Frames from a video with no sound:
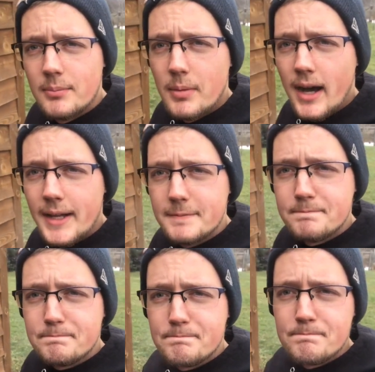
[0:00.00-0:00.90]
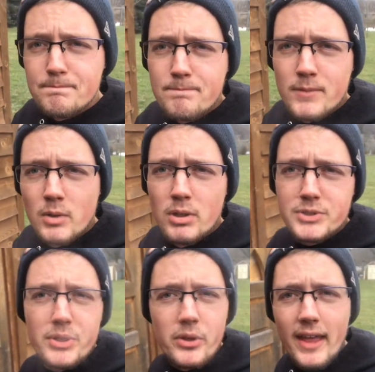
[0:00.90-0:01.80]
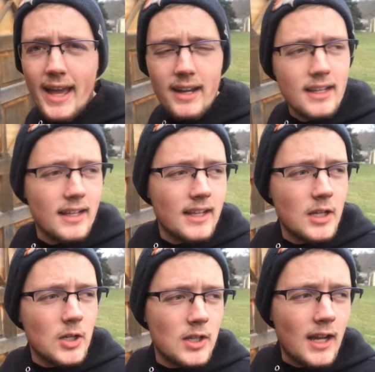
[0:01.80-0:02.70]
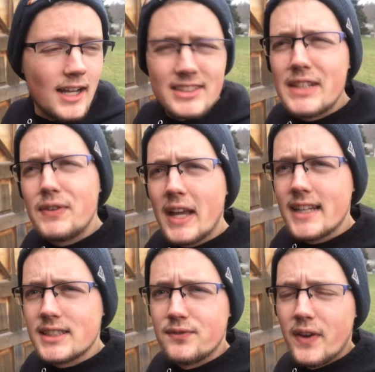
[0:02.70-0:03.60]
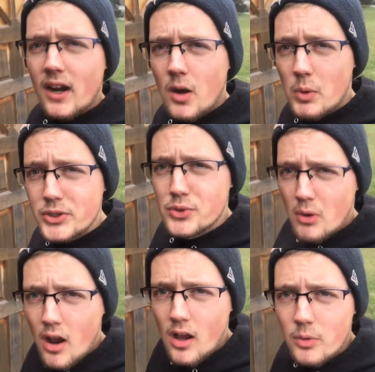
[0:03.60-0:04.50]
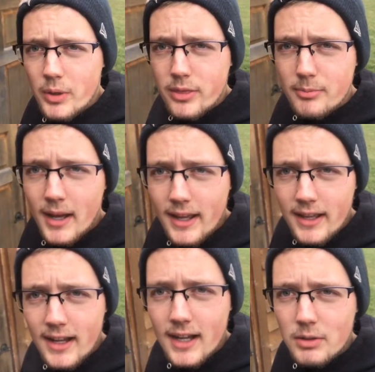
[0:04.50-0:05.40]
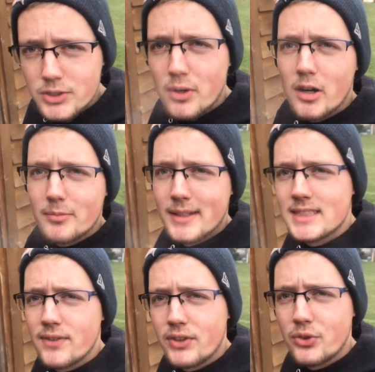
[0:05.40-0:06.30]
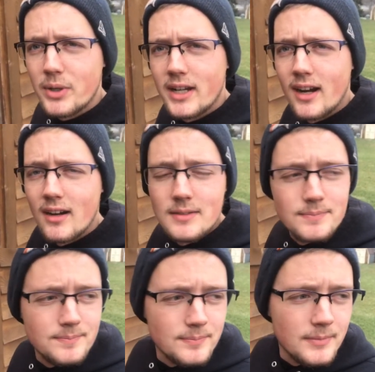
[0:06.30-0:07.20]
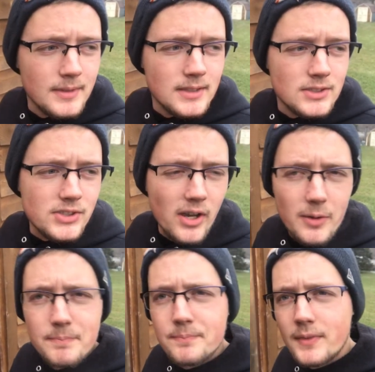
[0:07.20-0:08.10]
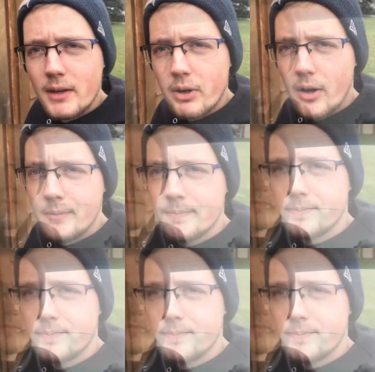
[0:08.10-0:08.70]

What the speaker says: But once we do that, I'll see if you guys can figure out what's wrong with my 7.3 here. So here we go.